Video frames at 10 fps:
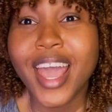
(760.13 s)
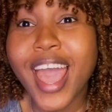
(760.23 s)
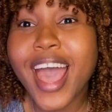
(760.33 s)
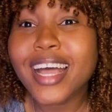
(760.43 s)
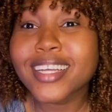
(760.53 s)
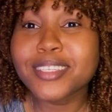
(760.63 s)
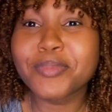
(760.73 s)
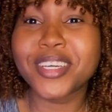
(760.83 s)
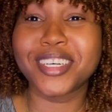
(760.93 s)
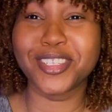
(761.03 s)
And
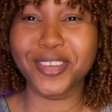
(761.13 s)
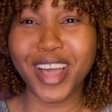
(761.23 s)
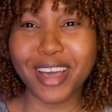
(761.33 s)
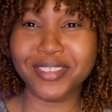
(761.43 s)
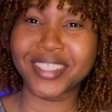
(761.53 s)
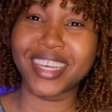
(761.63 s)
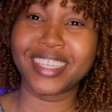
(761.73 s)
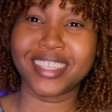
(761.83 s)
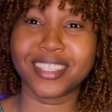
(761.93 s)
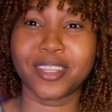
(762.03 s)
because you have
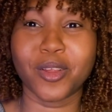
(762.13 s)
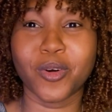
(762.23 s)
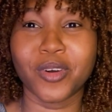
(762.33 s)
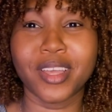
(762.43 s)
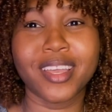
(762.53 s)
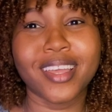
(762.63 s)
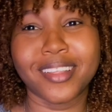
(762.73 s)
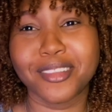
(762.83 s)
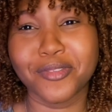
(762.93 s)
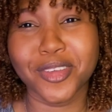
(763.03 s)
stayed this long
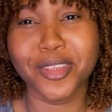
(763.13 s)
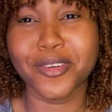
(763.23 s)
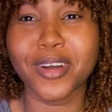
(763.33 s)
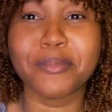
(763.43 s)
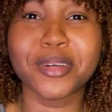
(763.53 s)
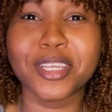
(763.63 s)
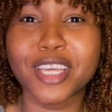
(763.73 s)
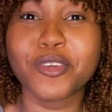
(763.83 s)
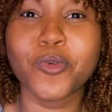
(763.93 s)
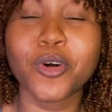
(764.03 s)
in the video, I'm going to
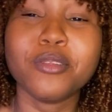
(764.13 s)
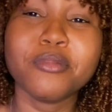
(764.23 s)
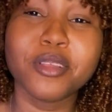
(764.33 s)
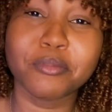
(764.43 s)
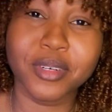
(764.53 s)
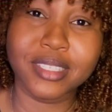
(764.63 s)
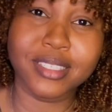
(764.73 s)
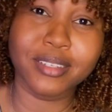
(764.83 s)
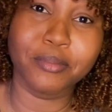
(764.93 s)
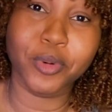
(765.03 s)
give you one bonus.